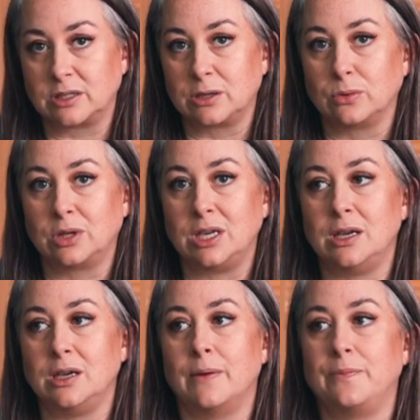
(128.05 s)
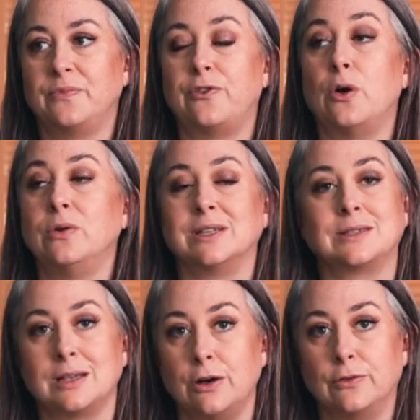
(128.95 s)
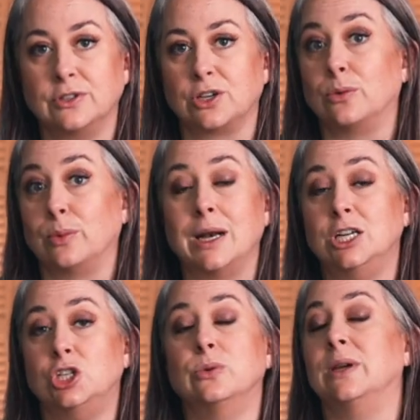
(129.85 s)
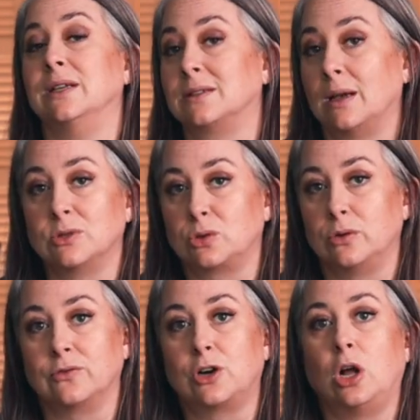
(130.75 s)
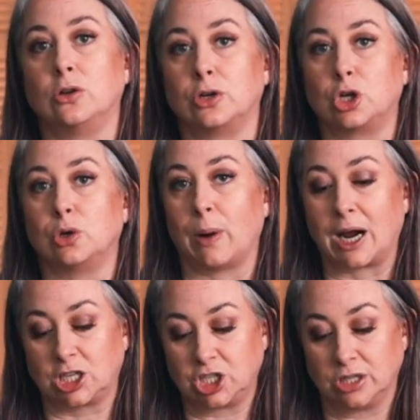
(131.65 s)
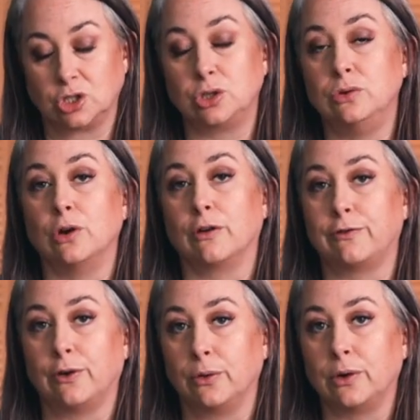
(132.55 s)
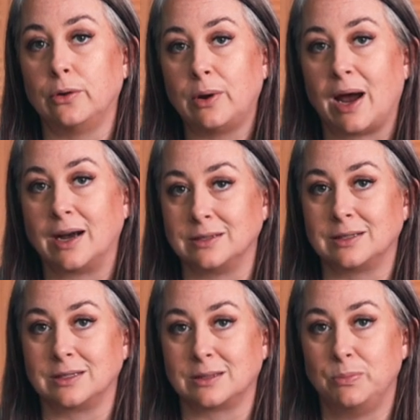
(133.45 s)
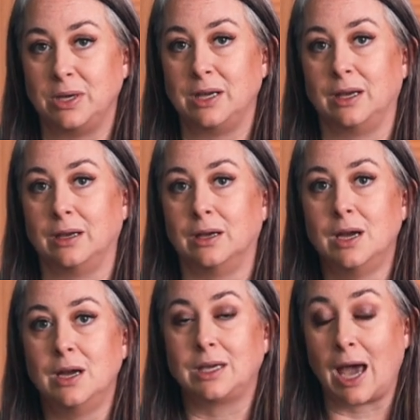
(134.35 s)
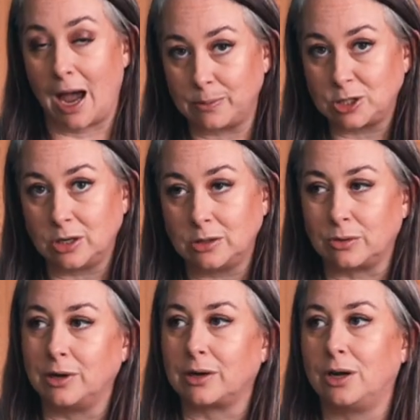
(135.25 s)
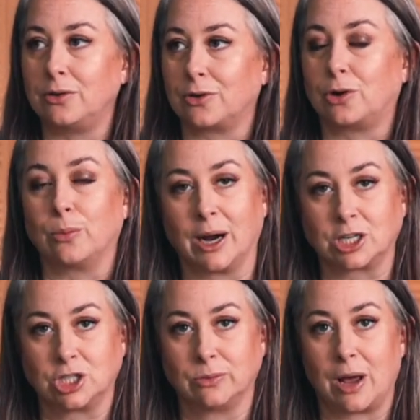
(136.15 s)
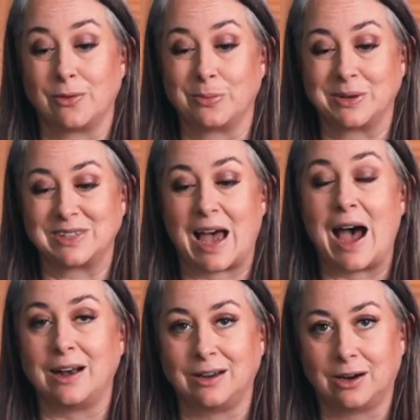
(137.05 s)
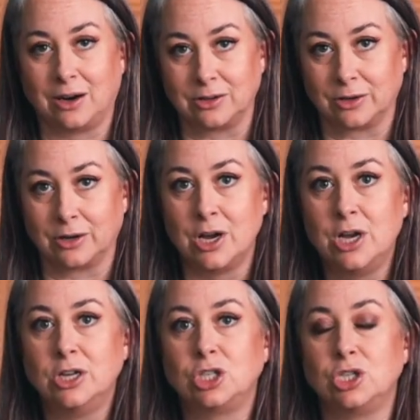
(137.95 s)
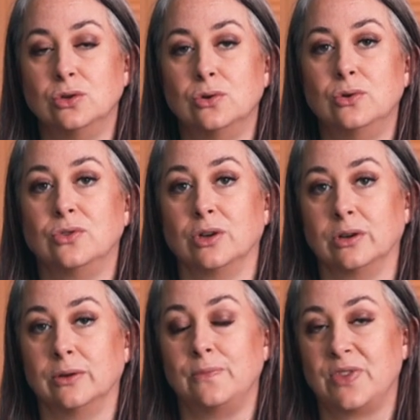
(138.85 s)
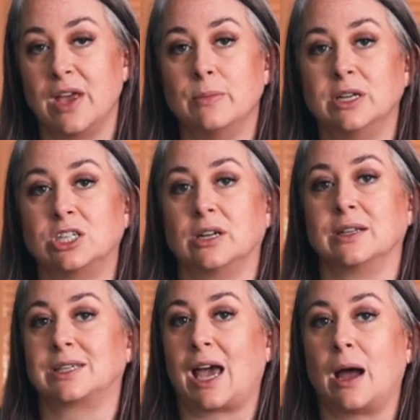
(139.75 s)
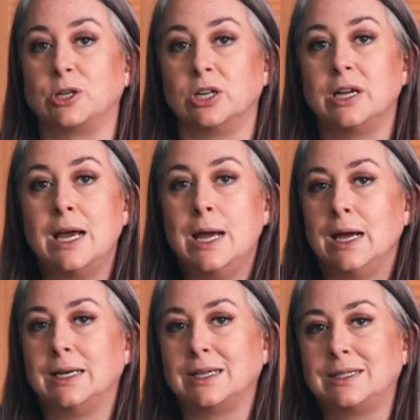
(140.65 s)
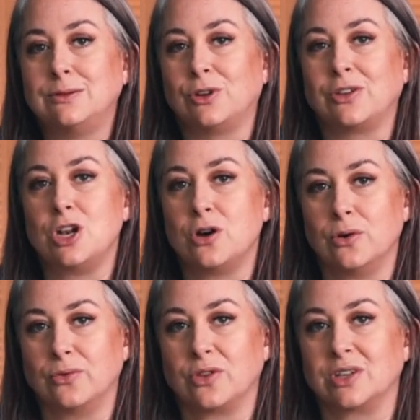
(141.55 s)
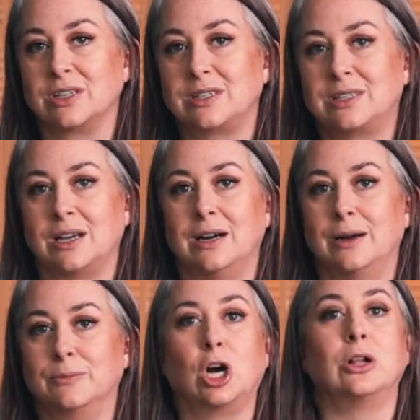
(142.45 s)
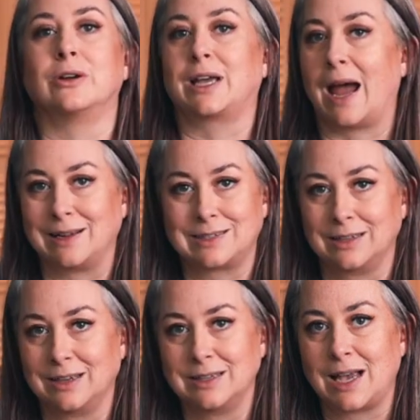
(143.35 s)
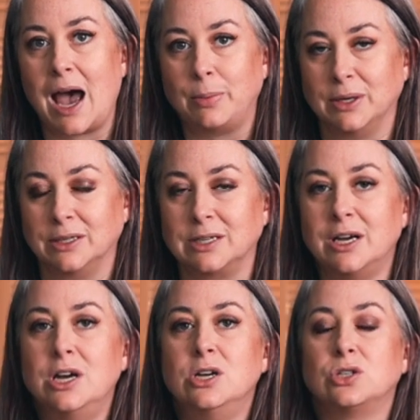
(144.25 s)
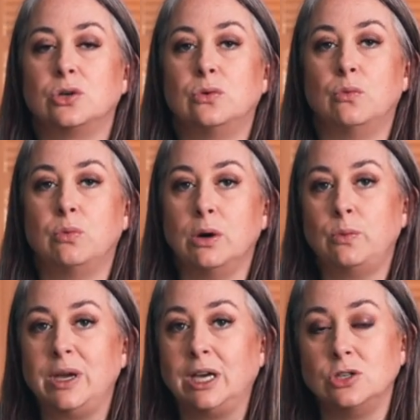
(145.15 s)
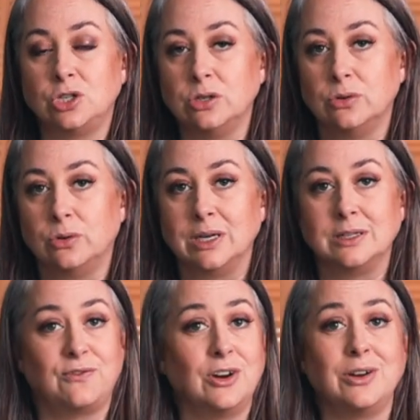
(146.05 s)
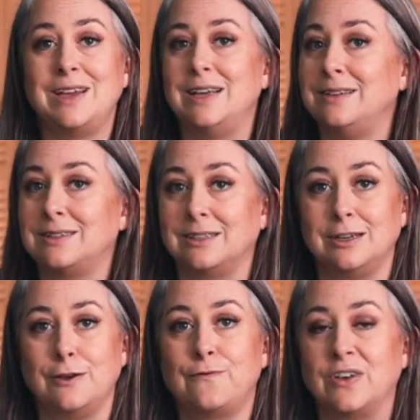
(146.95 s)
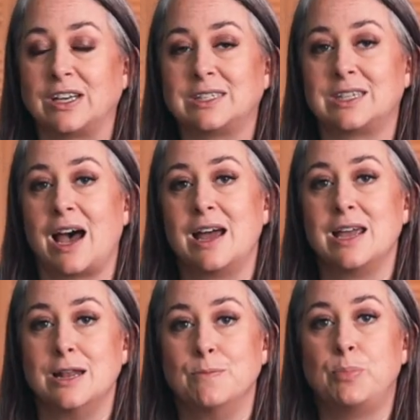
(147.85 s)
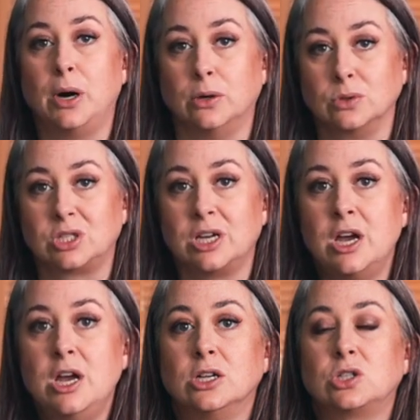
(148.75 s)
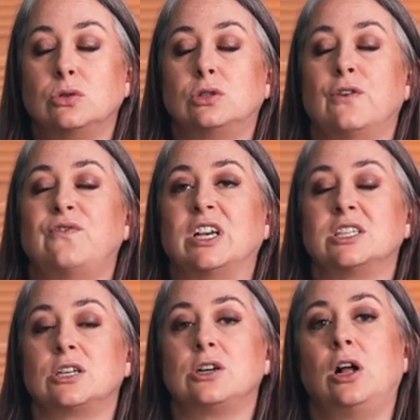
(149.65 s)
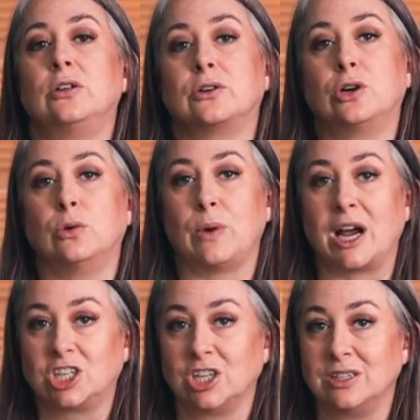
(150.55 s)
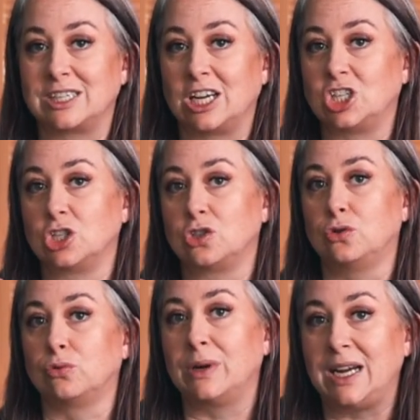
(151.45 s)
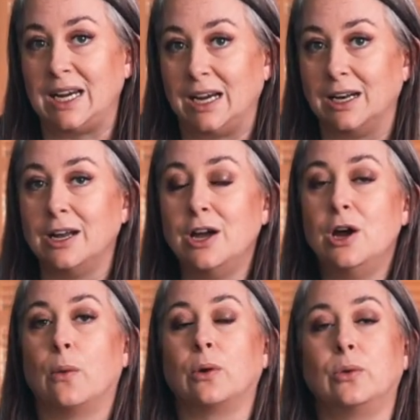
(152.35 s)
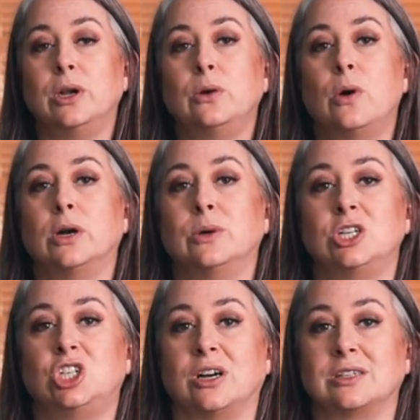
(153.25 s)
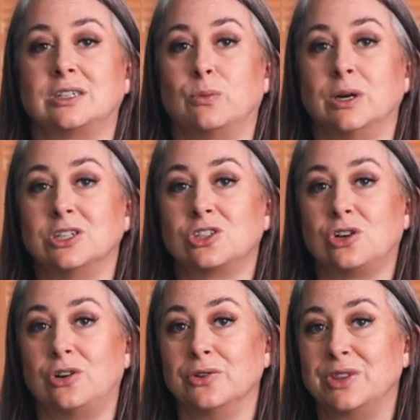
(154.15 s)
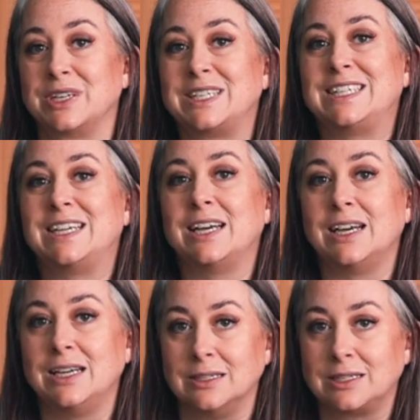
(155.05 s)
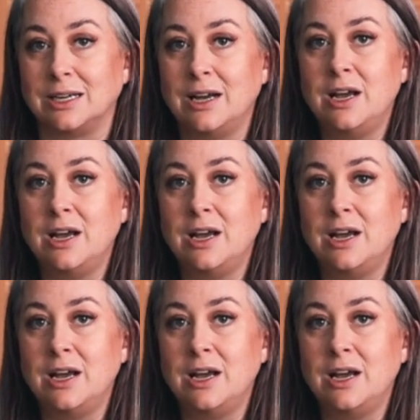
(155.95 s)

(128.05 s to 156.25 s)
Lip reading: So the phone itself is already doing some sort of color correction to your photo as it's being captured, or not color correction rather, but it's adding color to the image that it's captured. It doesn't really know that this color casting has happened. So what we can do is very easily fix that in post. So to fix a color correction such as green, we're going to want to adjust what is called the tint.